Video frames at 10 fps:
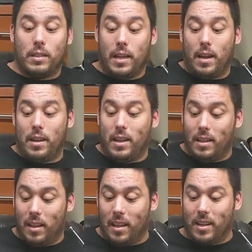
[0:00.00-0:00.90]

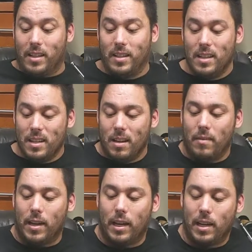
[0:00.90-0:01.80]
Italian look. I'm
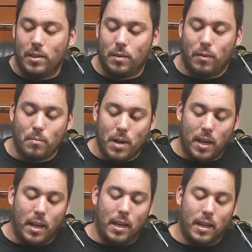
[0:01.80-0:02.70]
not gonna use it for
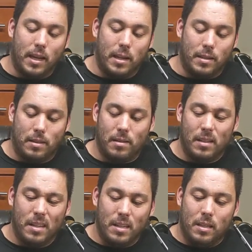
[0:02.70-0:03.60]
money because
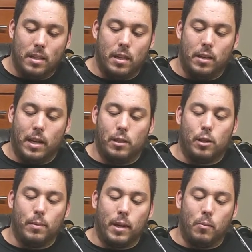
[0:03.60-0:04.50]
you get
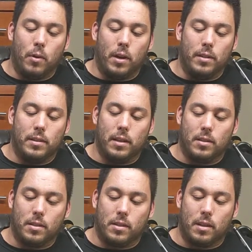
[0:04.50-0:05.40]
too many ones and
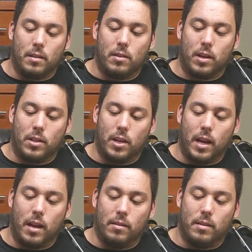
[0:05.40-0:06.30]
it's just gonna stretch it
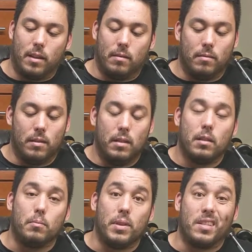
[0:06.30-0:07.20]
out. So
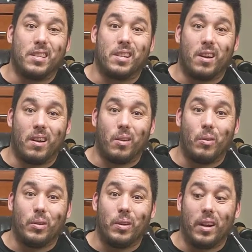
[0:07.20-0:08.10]
business card
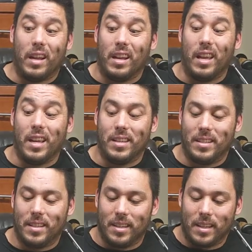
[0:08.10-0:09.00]
holder it is.